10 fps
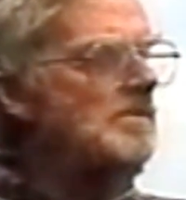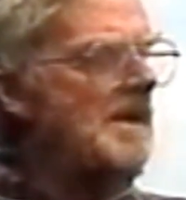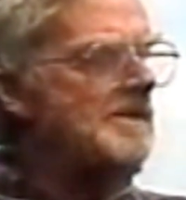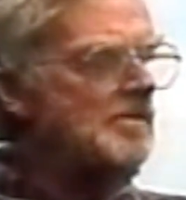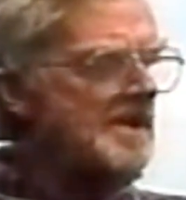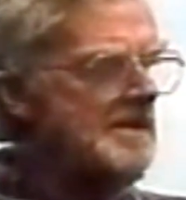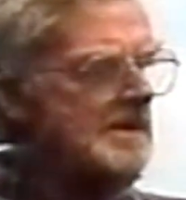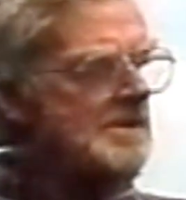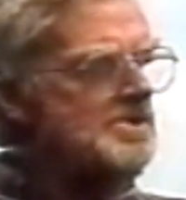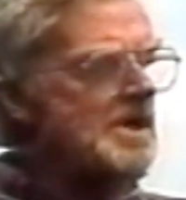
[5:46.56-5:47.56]
and the wind
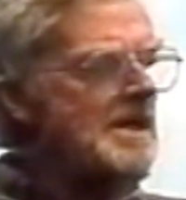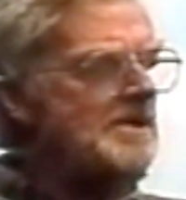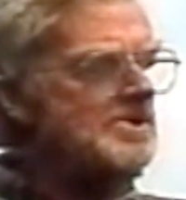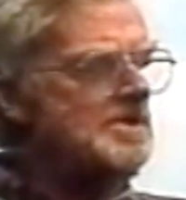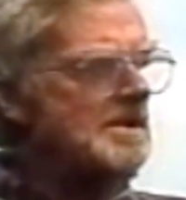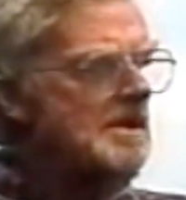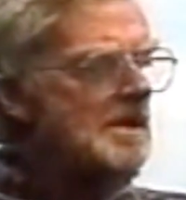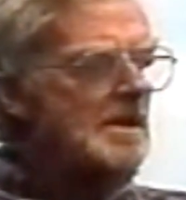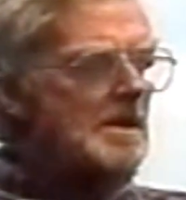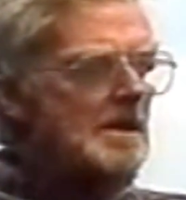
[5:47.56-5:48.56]
didn't change,
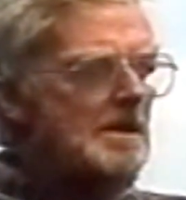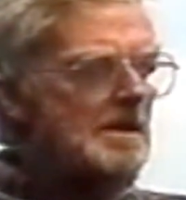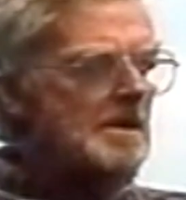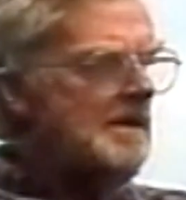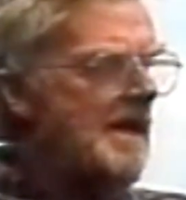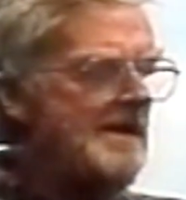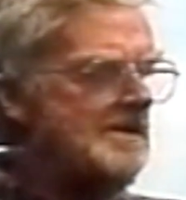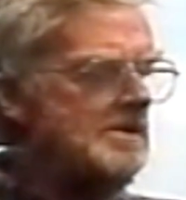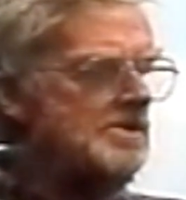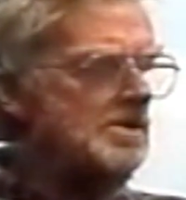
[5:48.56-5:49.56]
and I hadn't
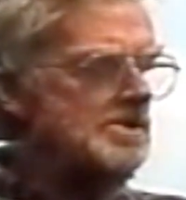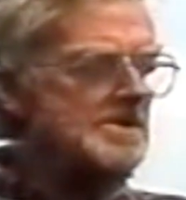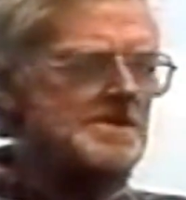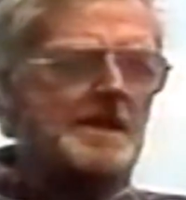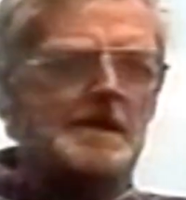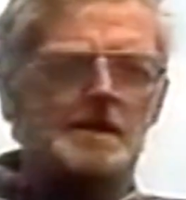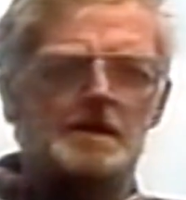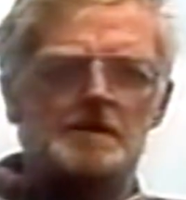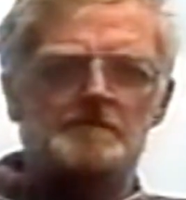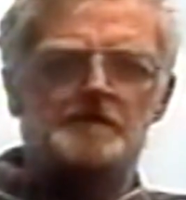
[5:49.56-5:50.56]
to touch a sail
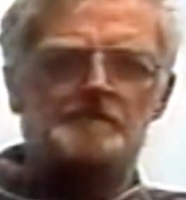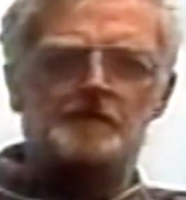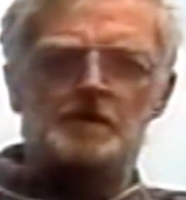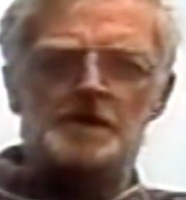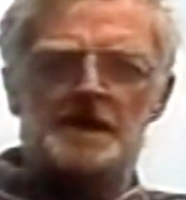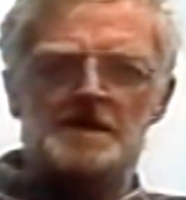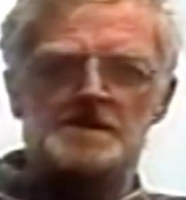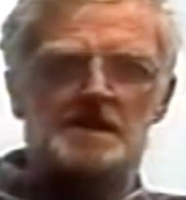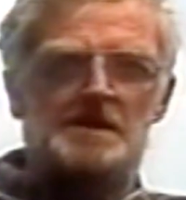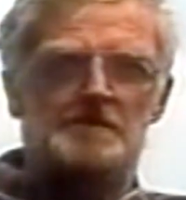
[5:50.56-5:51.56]
for 4 days,
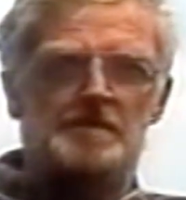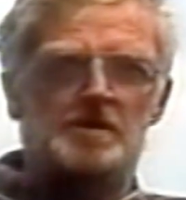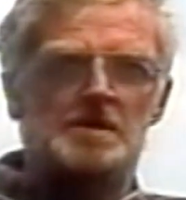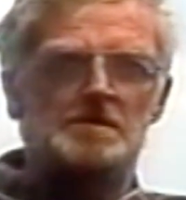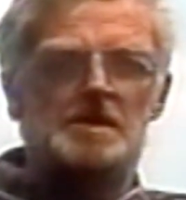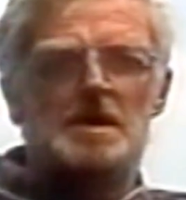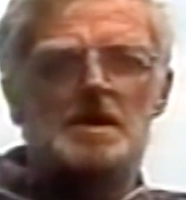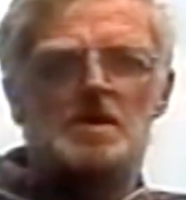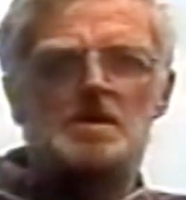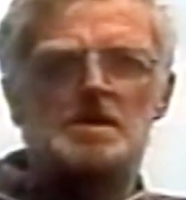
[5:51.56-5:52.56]
and I did over
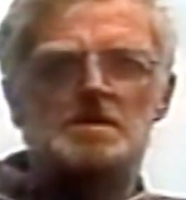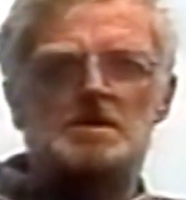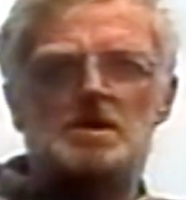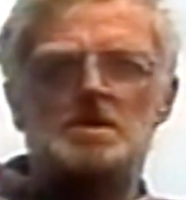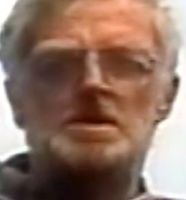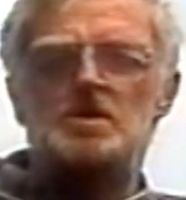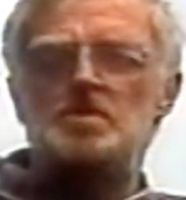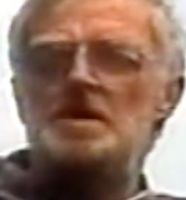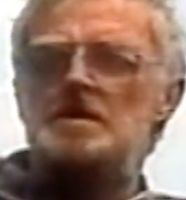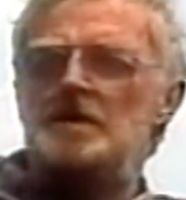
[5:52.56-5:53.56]
100,
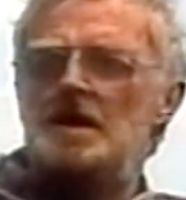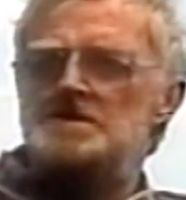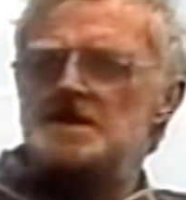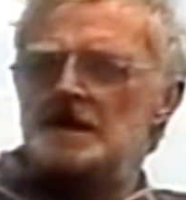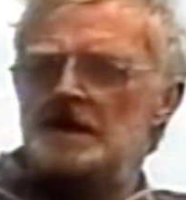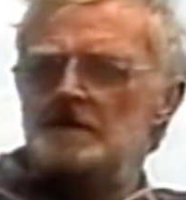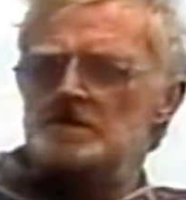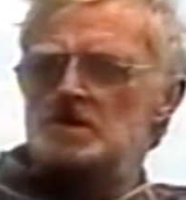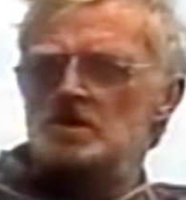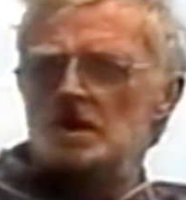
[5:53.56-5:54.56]
120 miles a day. That
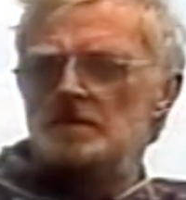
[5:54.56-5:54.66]
was good.